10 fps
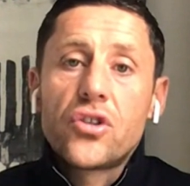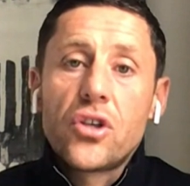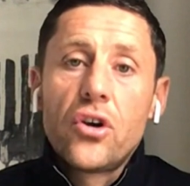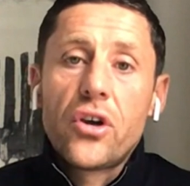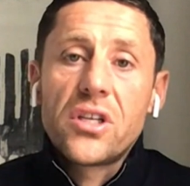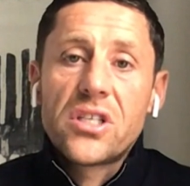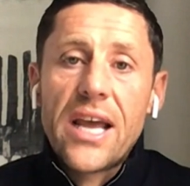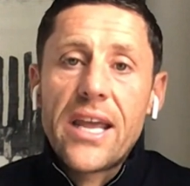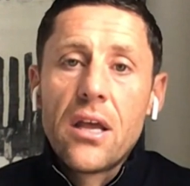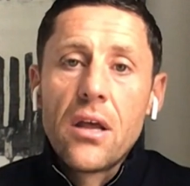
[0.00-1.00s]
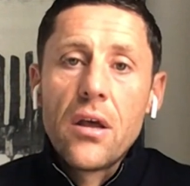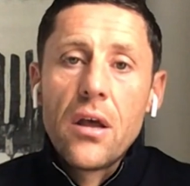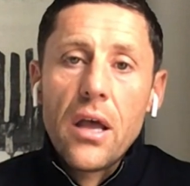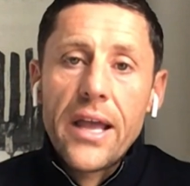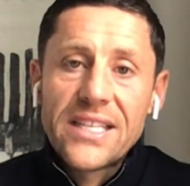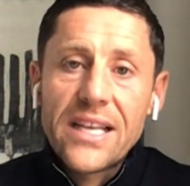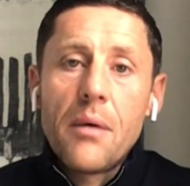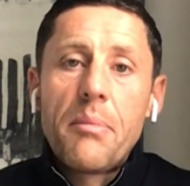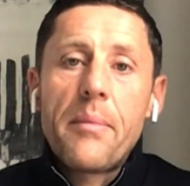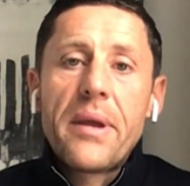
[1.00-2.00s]
got to look and say, is
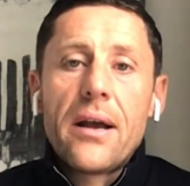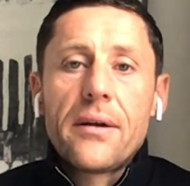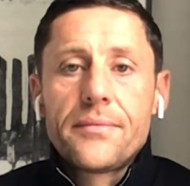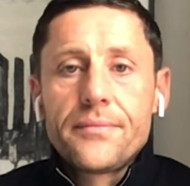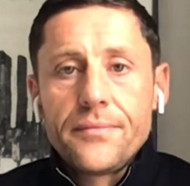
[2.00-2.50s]
it Aubameyang?